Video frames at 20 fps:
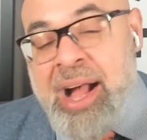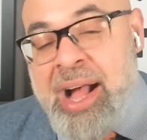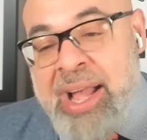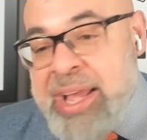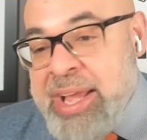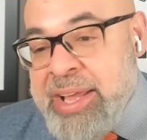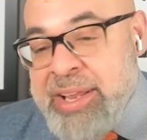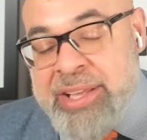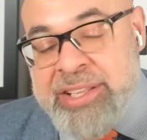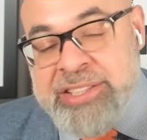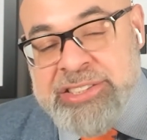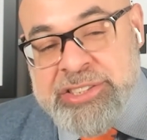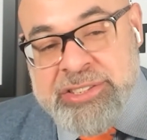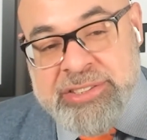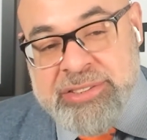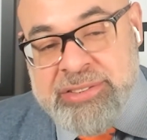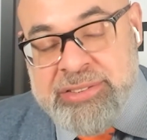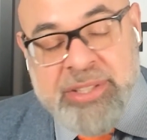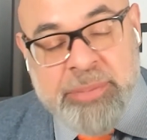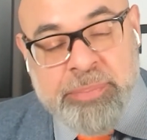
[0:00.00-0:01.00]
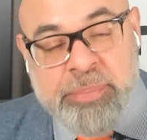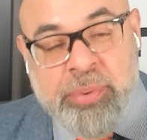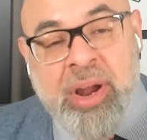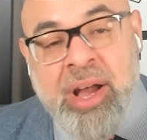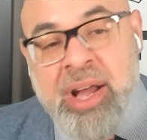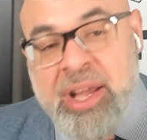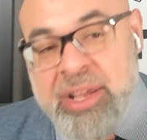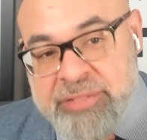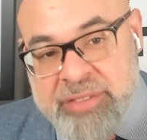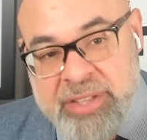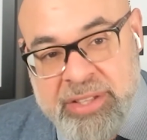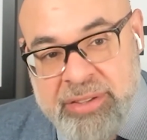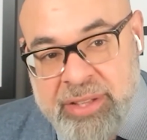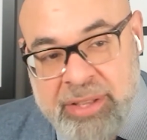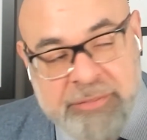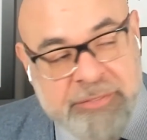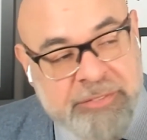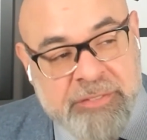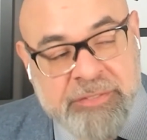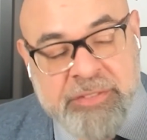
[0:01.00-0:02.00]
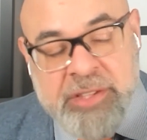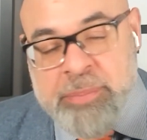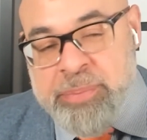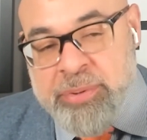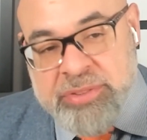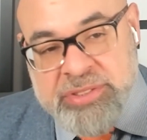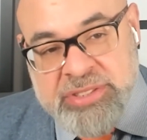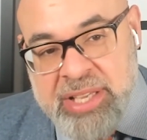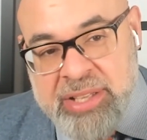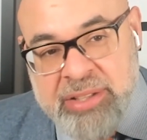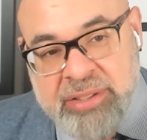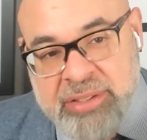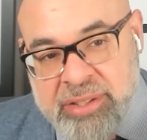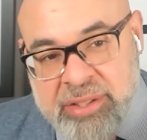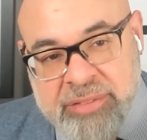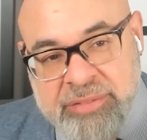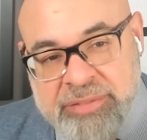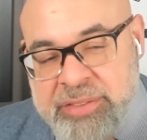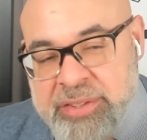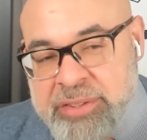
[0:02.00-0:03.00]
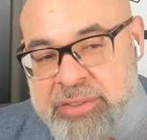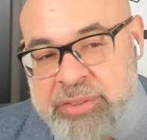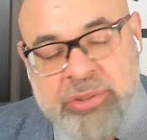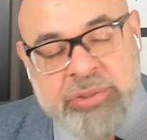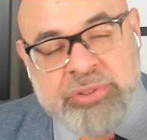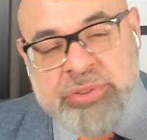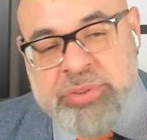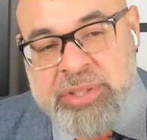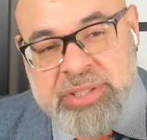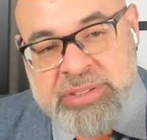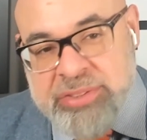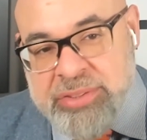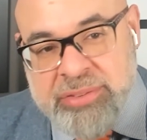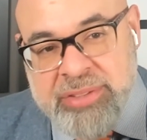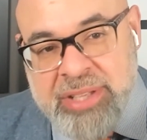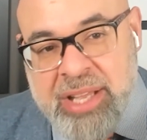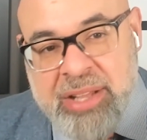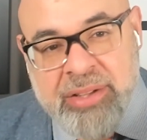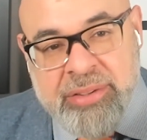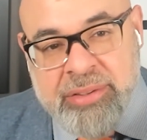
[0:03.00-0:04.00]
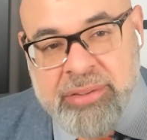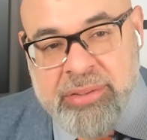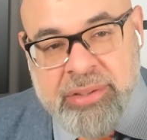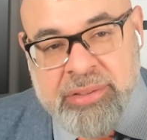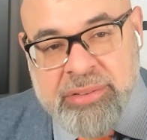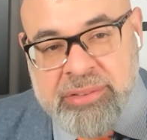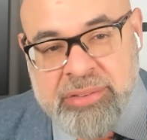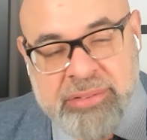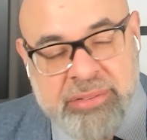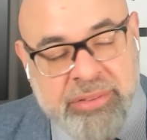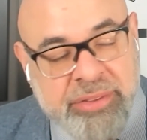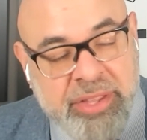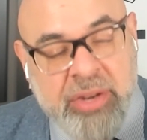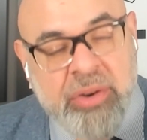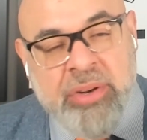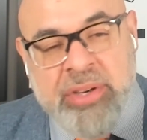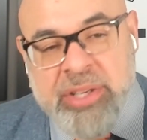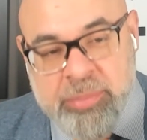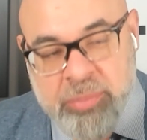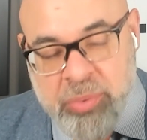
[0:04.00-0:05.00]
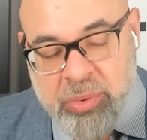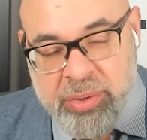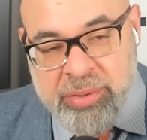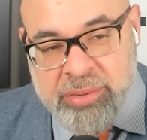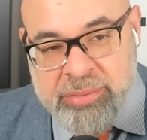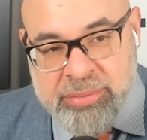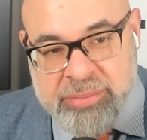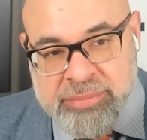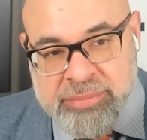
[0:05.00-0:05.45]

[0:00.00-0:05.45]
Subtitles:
it's deprived, and like 50% of the nutrients are not there anymore.